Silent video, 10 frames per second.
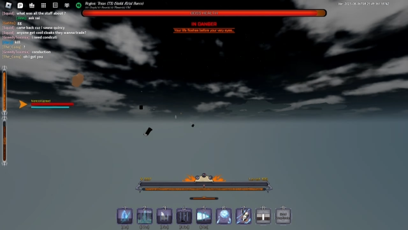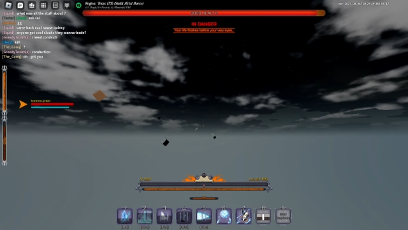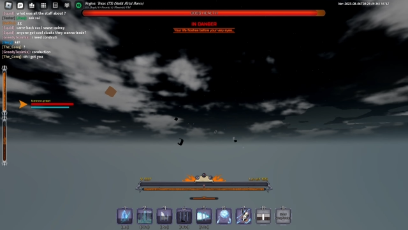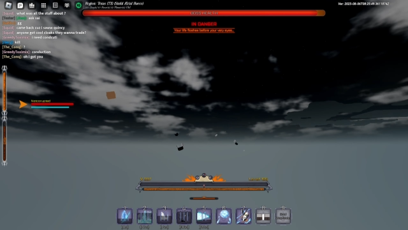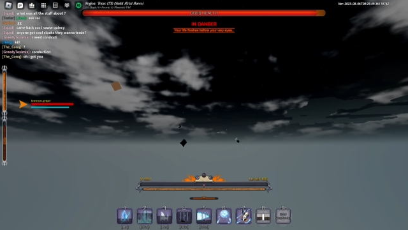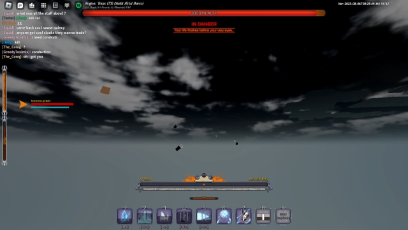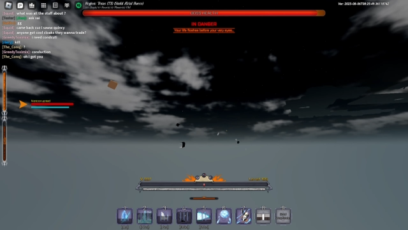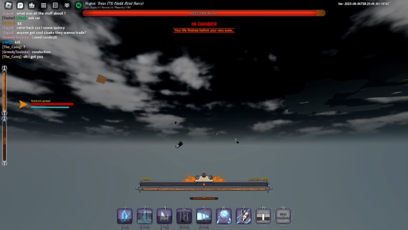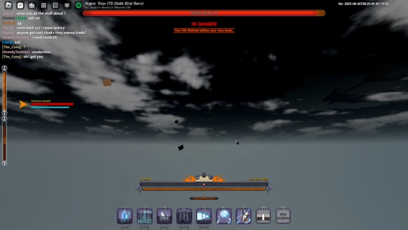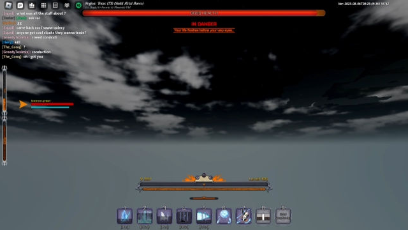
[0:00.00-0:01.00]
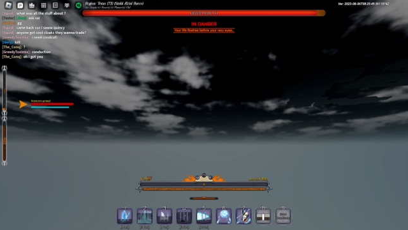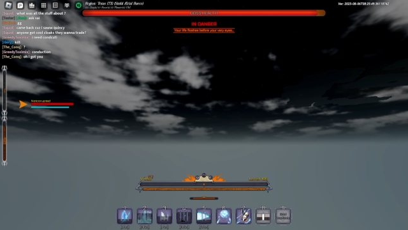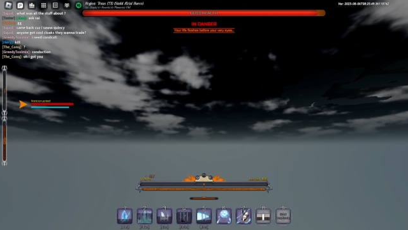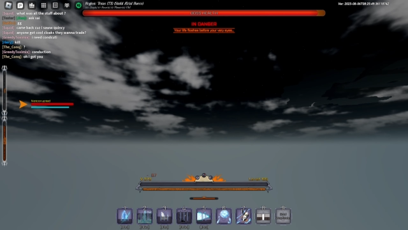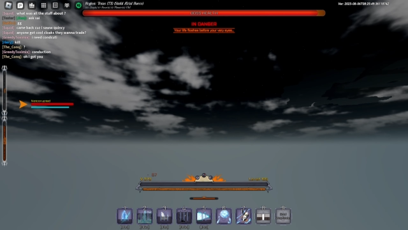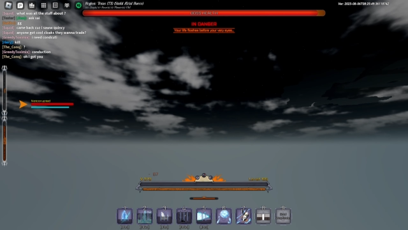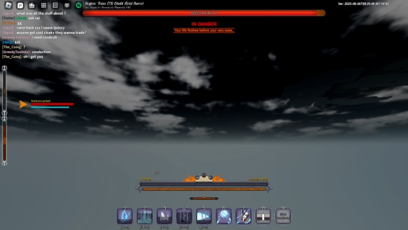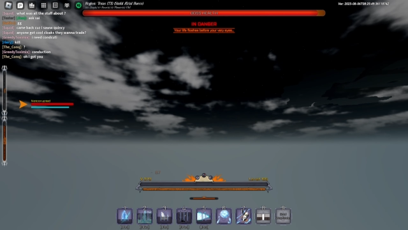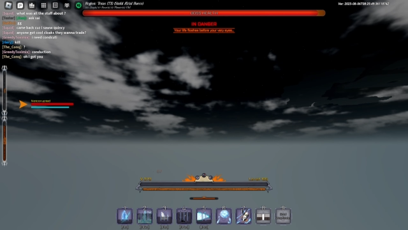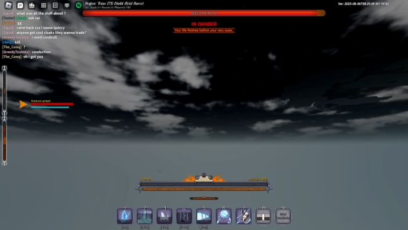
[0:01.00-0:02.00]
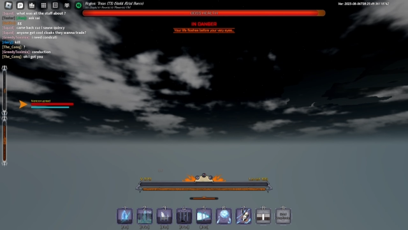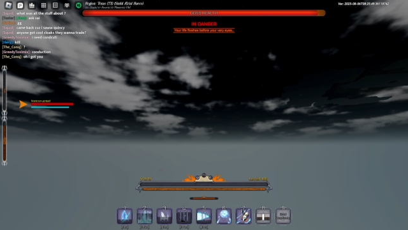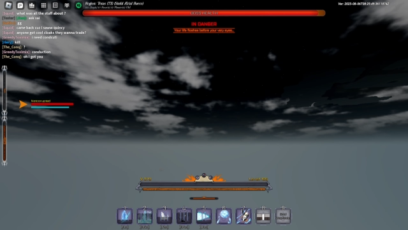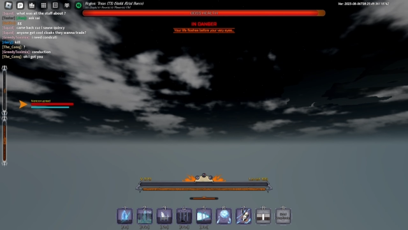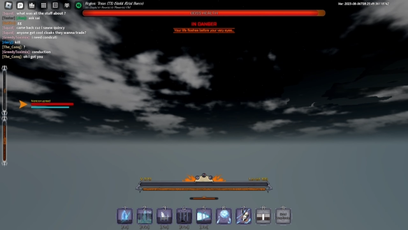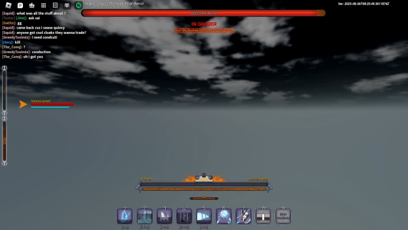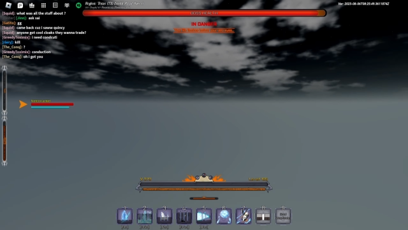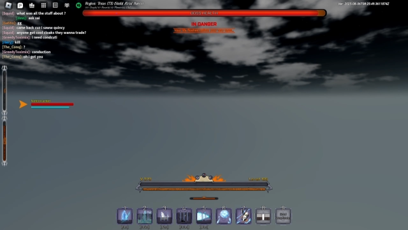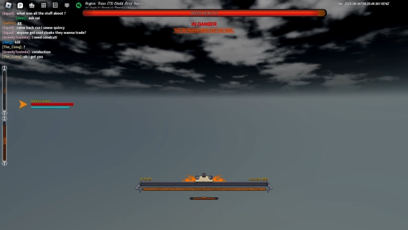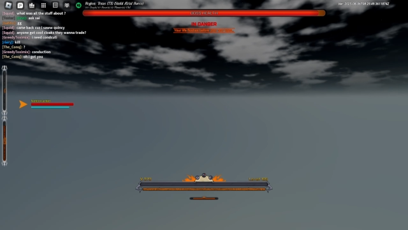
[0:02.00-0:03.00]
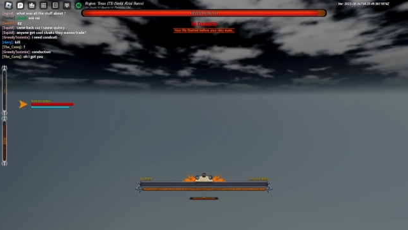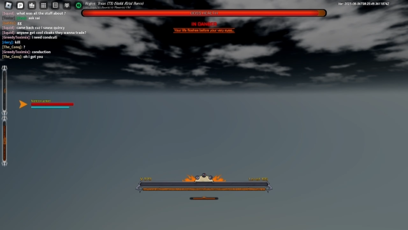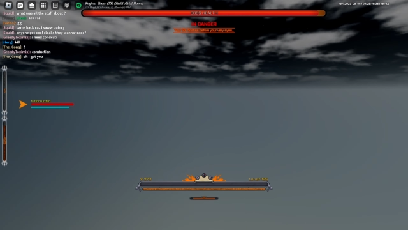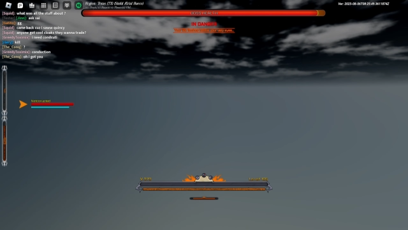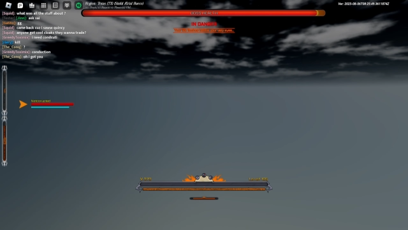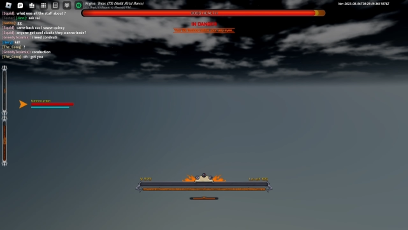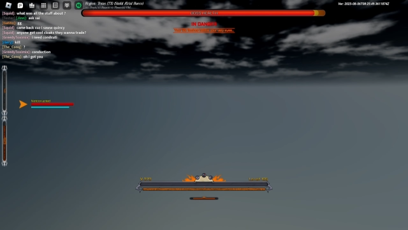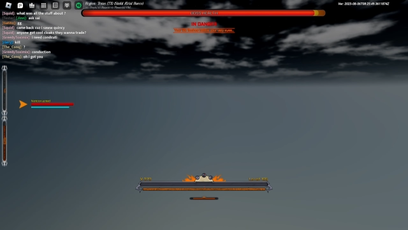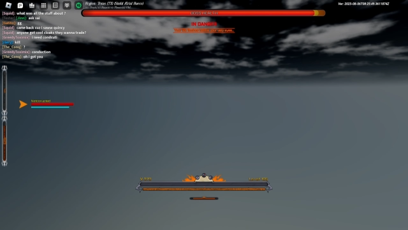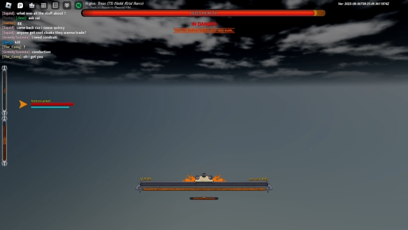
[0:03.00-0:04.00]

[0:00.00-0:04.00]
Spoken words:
(no speaker visible)